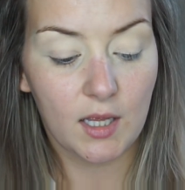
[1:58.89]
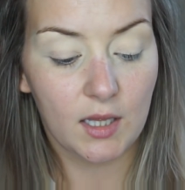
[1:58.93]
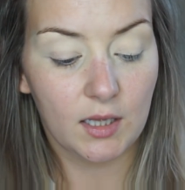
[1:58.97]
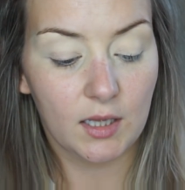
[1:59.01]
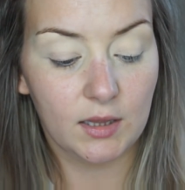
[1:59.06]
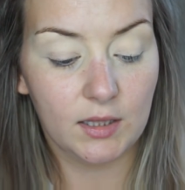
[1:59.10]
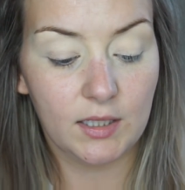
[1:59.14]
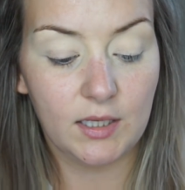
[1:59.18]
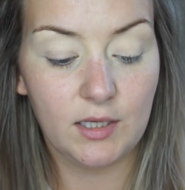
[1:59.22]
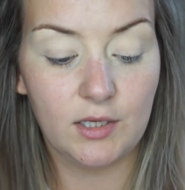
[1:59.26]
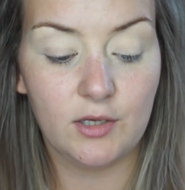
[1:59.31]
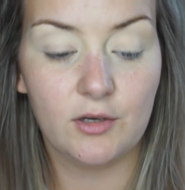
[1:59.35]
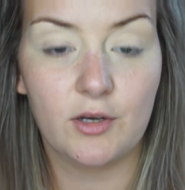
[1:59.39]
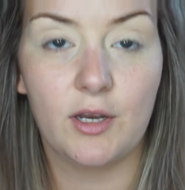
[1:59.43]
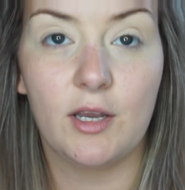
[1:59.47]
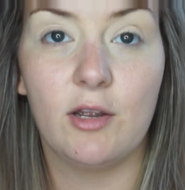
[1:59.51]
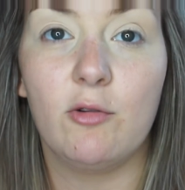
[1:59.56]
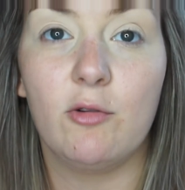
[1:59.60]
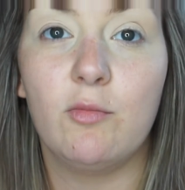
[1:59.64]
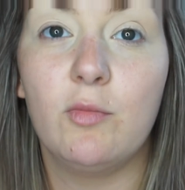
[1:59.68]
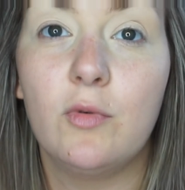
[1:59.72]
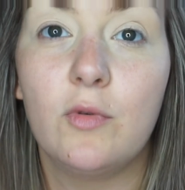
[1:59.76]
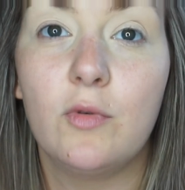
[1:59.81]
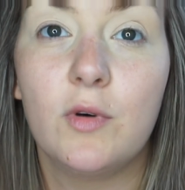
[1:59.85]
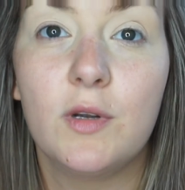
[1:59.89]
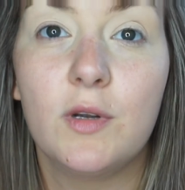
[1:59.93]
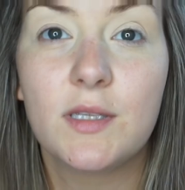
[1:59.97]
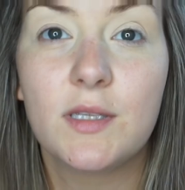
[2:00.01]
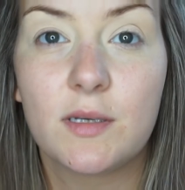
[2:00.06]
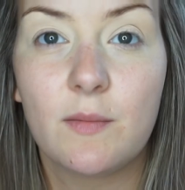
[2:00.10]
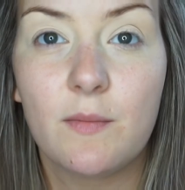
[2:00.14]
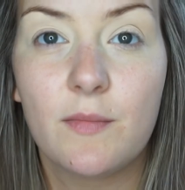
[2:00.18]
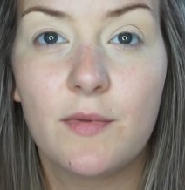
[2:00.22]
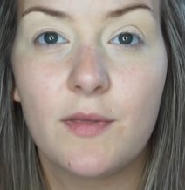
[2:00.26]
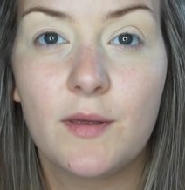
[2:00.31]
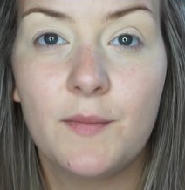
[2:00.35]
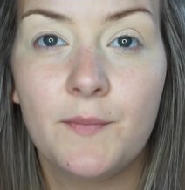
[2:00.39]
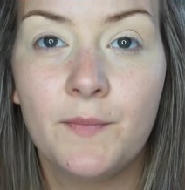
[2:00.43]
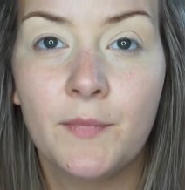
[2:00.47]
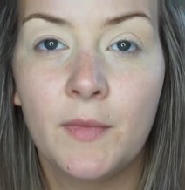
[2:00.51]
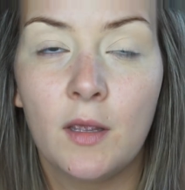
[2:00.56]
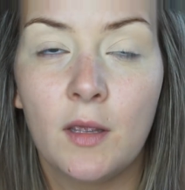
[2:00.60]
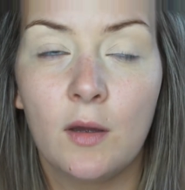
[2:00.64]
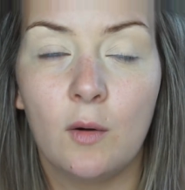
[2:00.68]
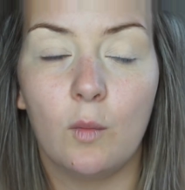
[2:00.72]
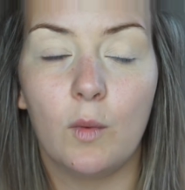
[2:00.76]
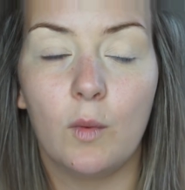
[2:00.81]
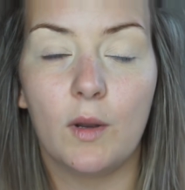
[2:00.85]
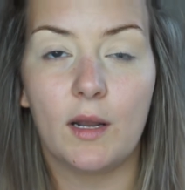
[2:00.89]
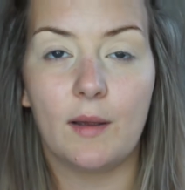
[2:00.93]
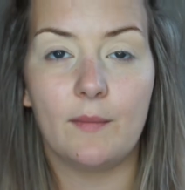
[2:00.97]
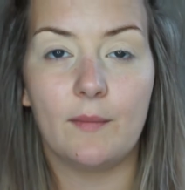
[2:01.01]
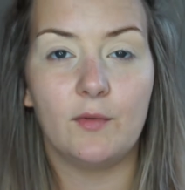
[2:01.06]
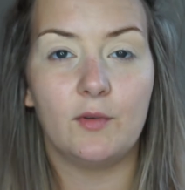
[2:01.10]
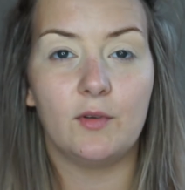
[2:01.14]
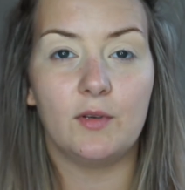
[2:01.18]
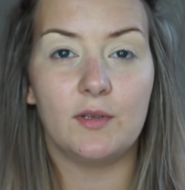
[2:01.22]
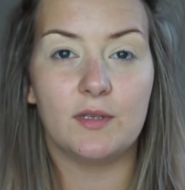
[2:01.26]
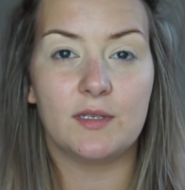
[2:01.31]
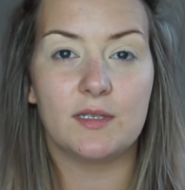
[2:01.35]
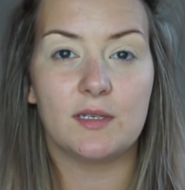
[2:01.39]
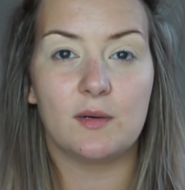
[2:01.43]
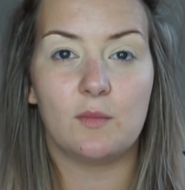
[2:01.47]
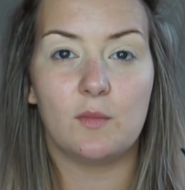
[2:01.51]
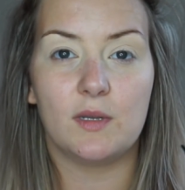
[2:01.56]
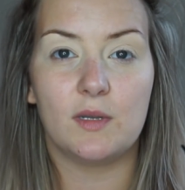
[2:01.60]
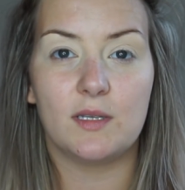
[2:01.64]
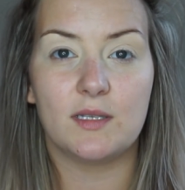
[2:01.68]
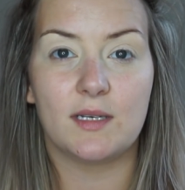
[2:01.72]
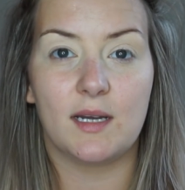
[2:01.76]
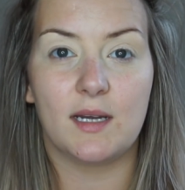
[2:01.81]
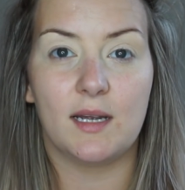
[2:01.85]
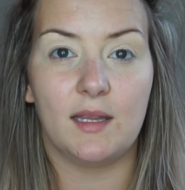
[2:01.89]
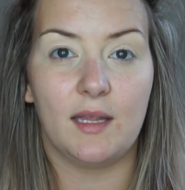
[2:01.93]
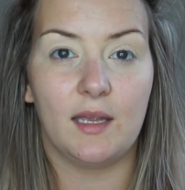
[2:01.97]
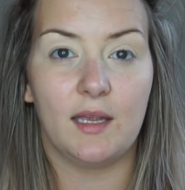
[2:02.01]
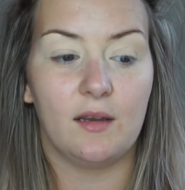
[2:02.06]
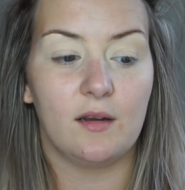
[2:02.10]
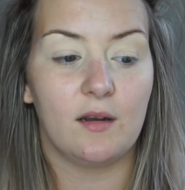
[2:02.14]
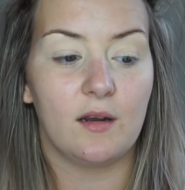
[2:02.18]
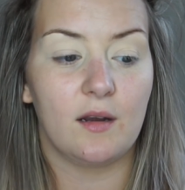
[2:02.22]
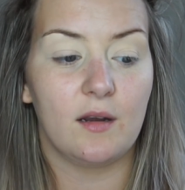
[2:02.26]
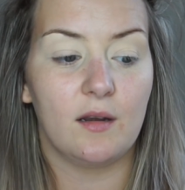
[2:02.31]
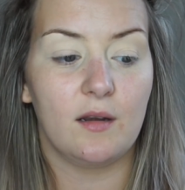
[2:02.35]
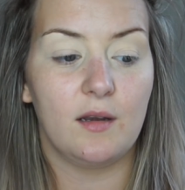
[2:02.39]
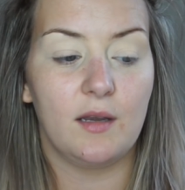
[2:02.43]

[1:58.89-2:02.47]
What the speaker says: Lean your elbow something. When I'm doing someone's eyeliner,